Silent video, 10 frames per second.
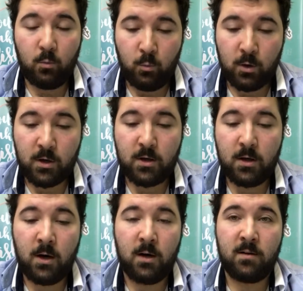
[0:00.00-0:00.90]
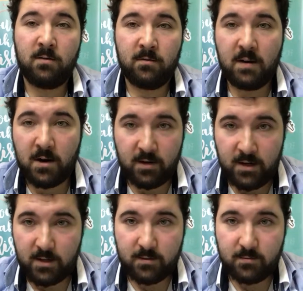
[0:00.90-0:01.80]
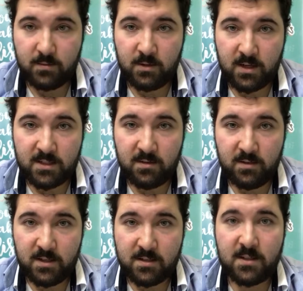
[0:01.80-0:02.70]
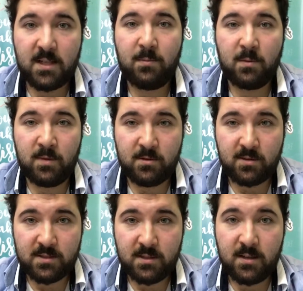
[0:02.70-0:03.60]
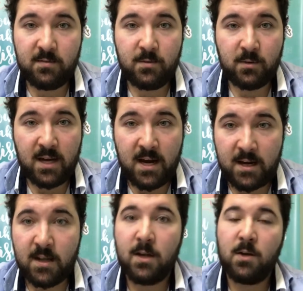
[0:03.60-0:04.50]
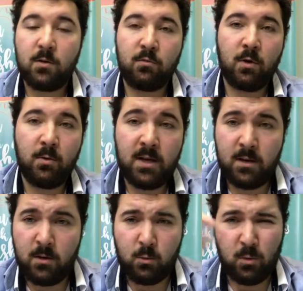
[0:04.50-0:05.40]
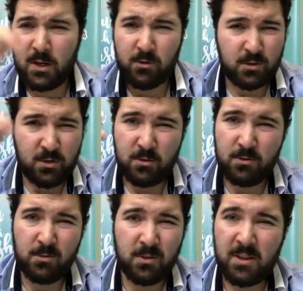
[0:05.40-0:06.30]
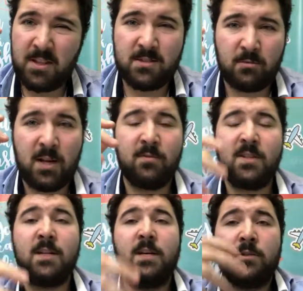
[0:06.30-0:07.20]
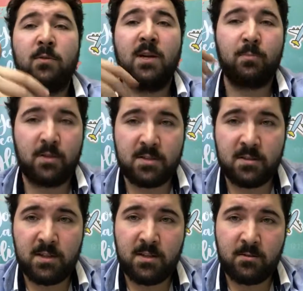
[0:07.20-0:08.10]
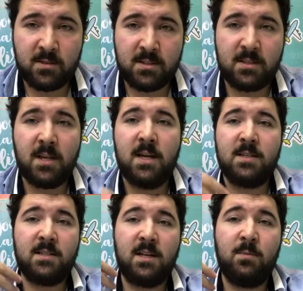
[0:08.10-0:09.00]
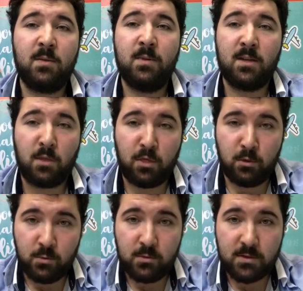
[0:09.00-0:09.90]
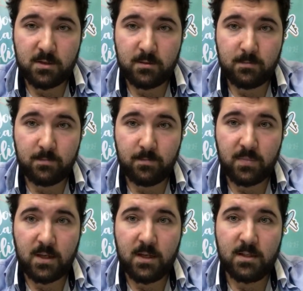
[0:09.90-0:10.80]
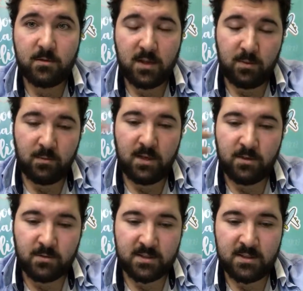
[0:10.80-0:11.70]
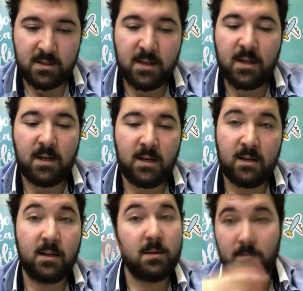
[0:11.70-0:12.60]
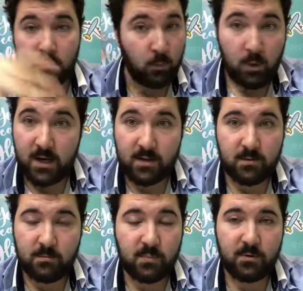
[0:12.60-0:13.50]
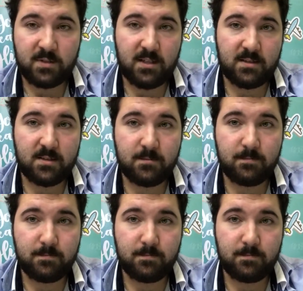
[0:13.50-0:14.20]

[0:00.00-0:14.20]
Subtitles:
Work on varying your activities to keep them interested. If you can, throw in 1 or 2 things relevant to their personal interests to keep them enthused, to keep them interested in the wider process.